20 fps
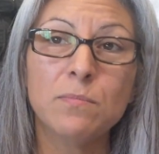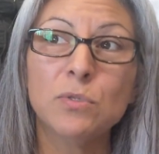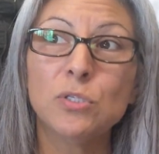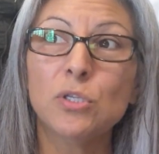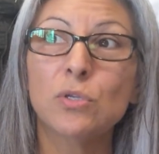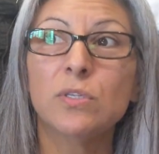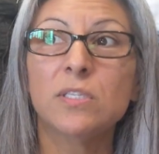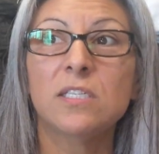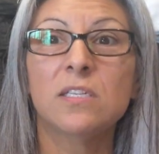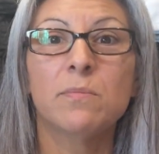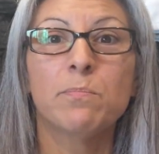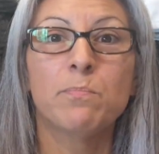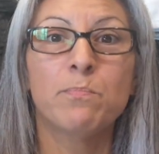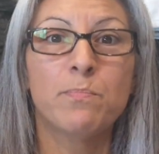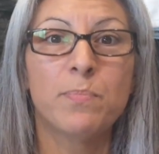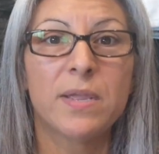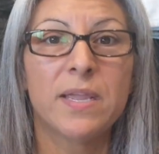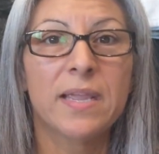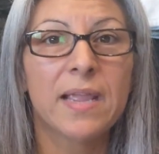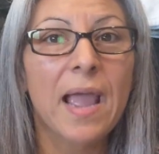So it's a
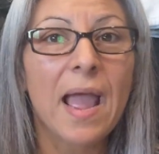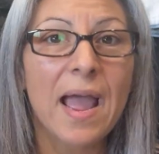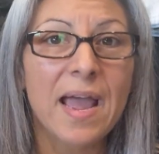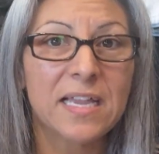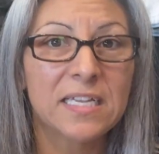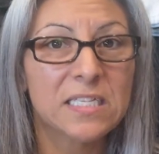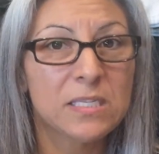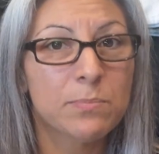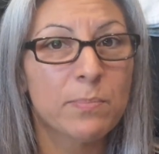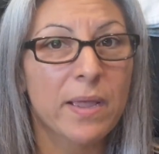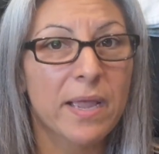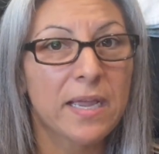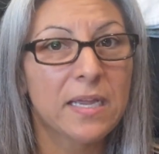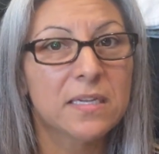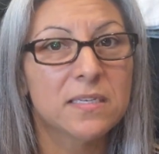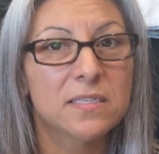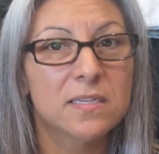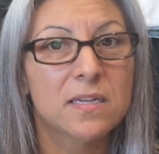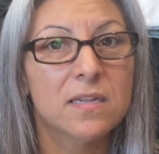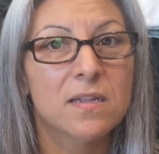big
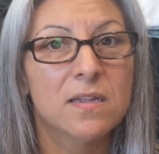aspect